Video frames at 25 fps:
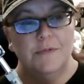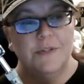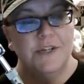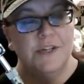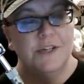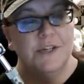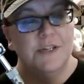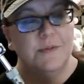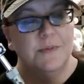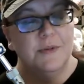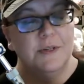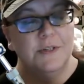
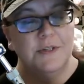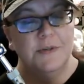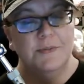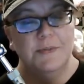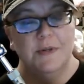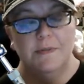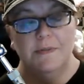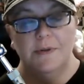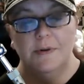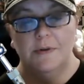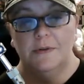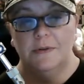just about to
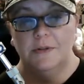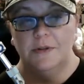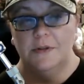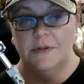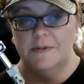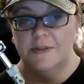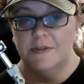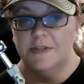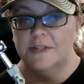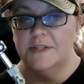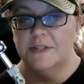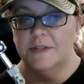be peeled
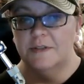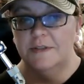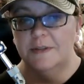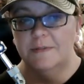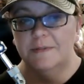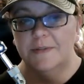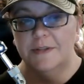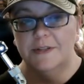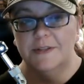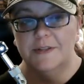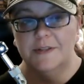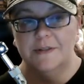off the
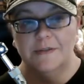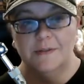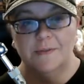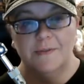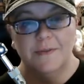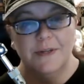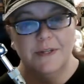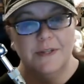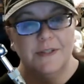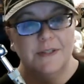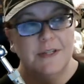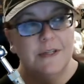ceiling by the old
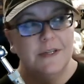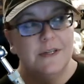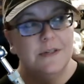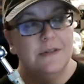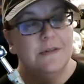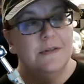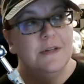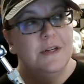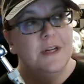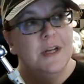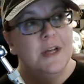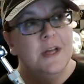man now.